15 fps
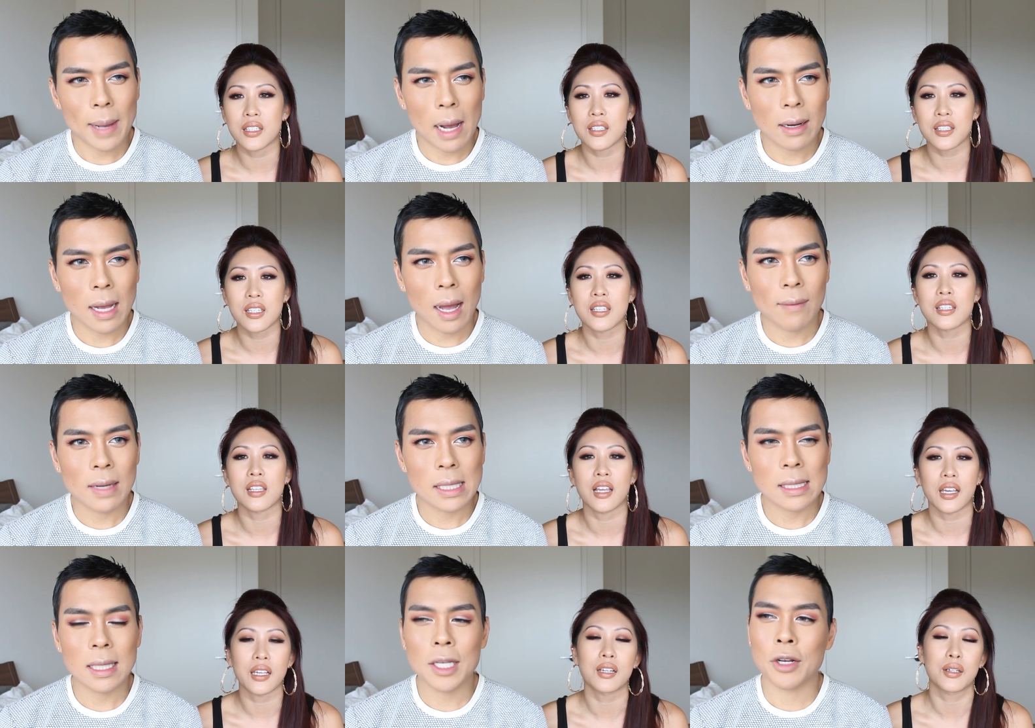Speaker 1: about it.
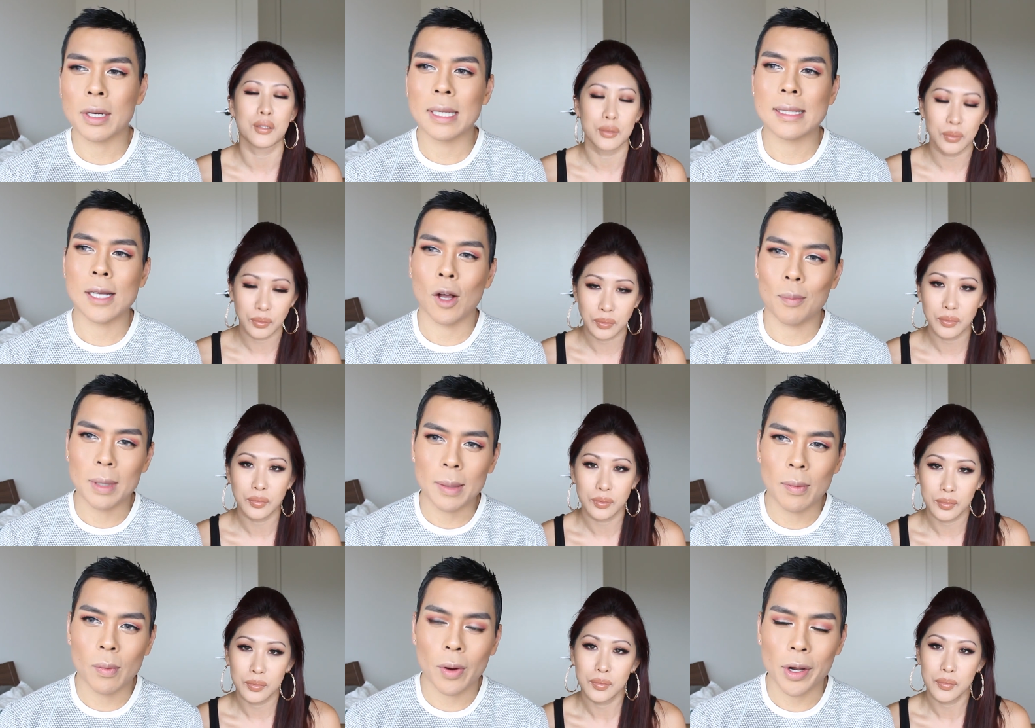Obviously, like, you're going to tell
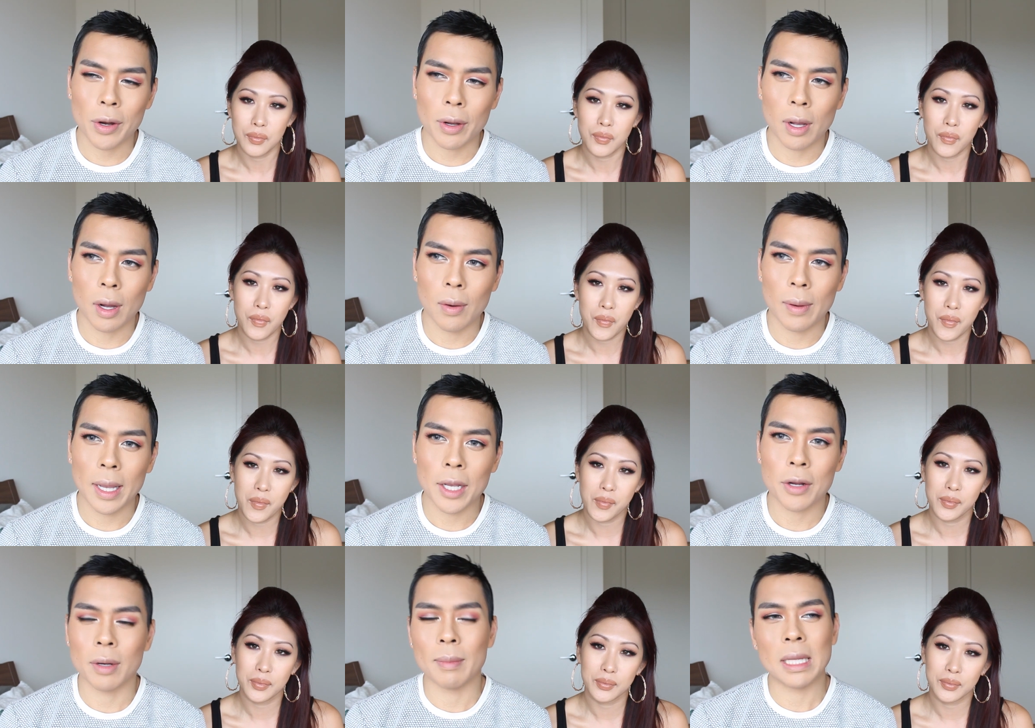people where you're going.
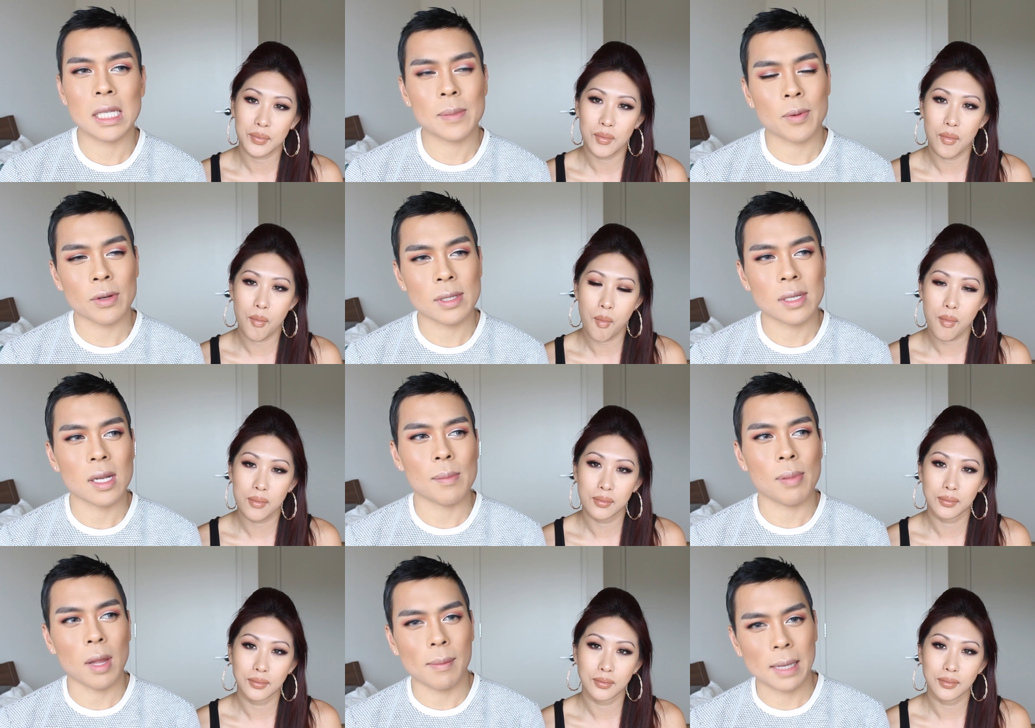You're going to meet this person in a
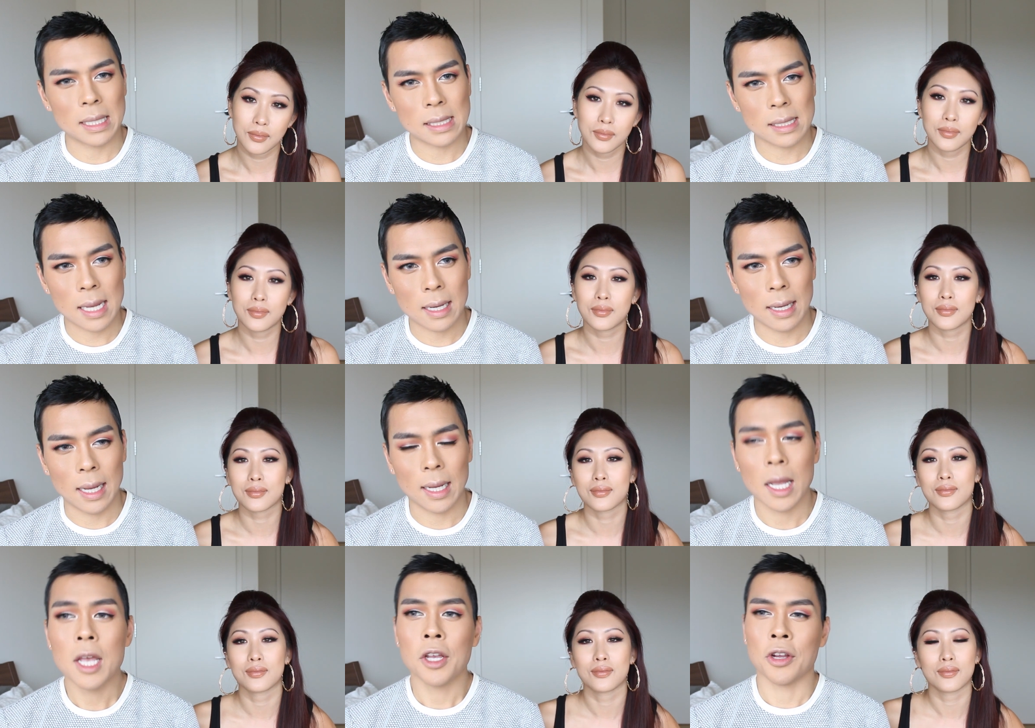public
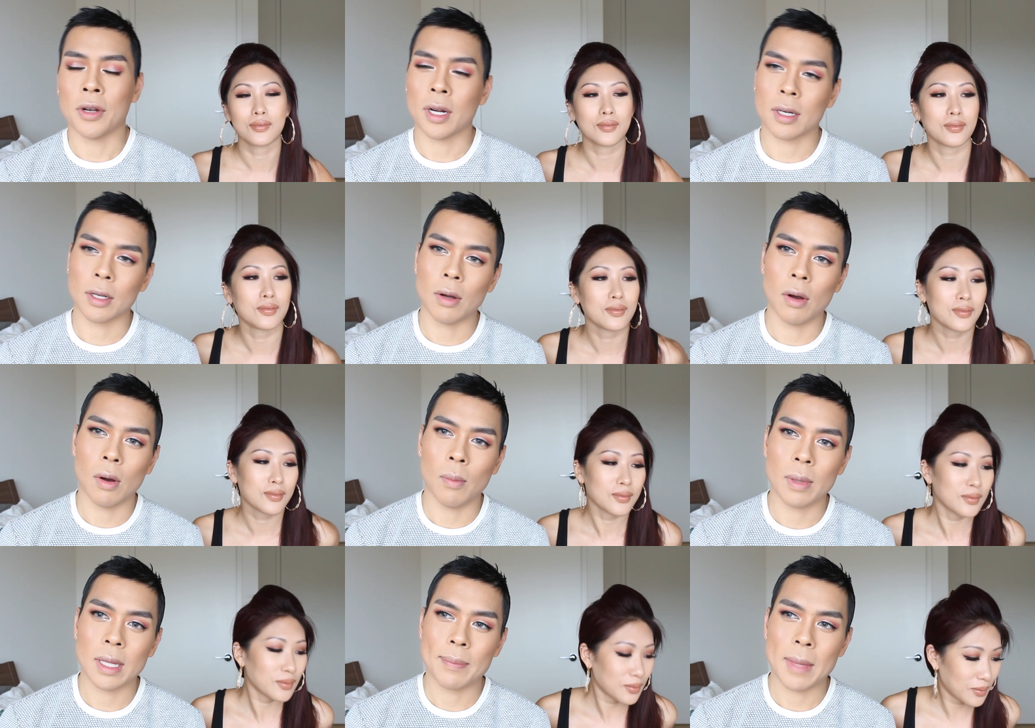setting. You're not going to go
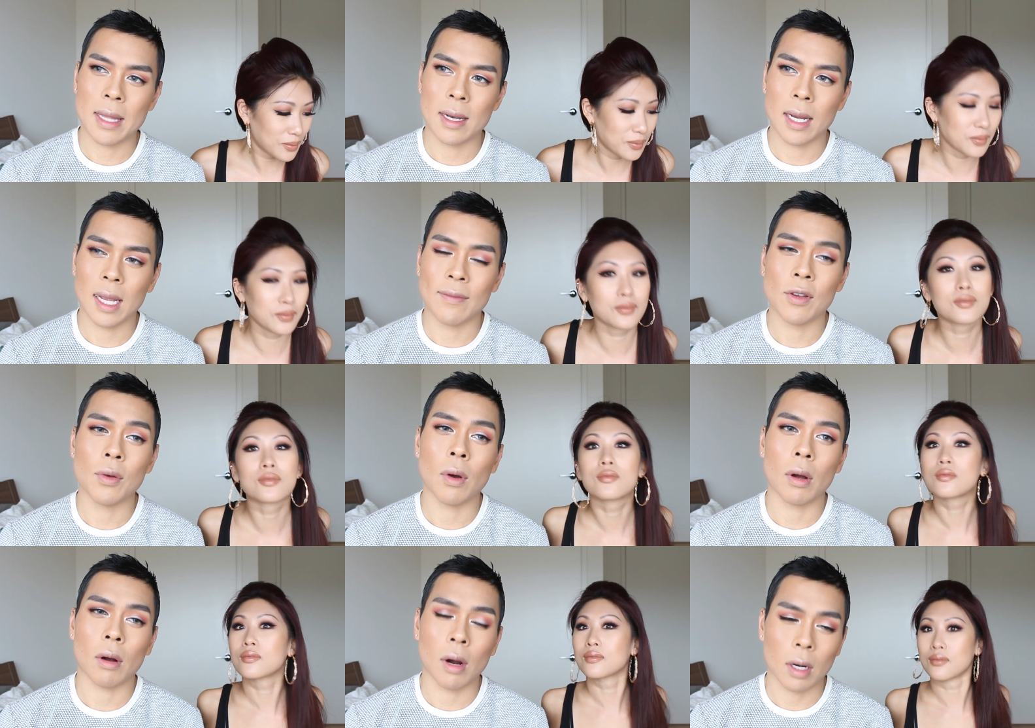home with them that night. If you
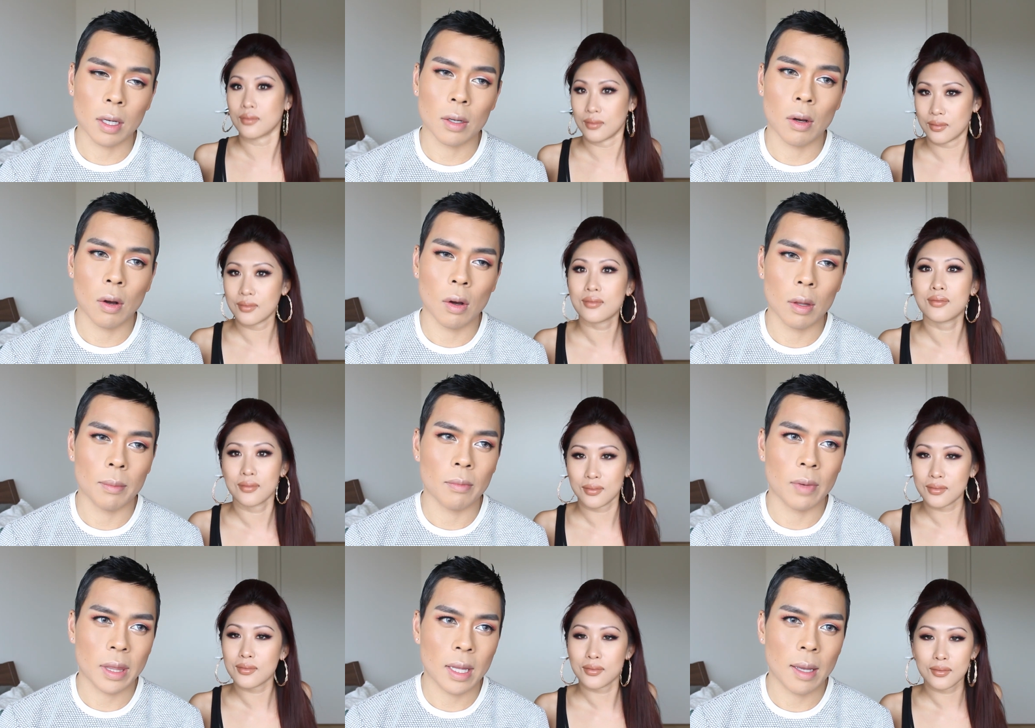are going to go
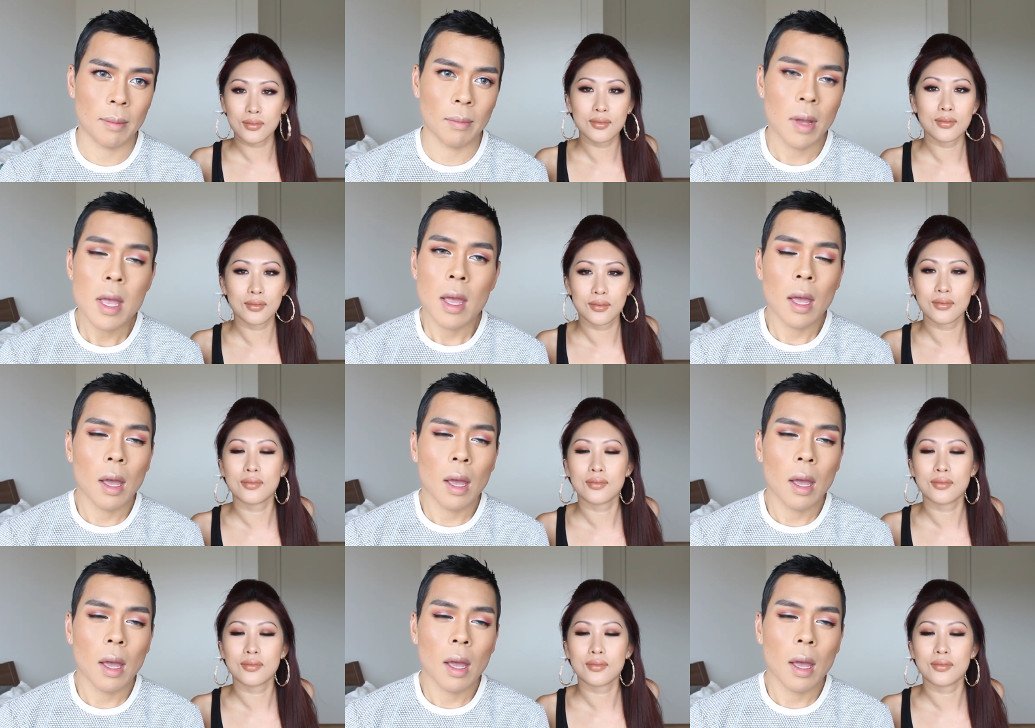home with them,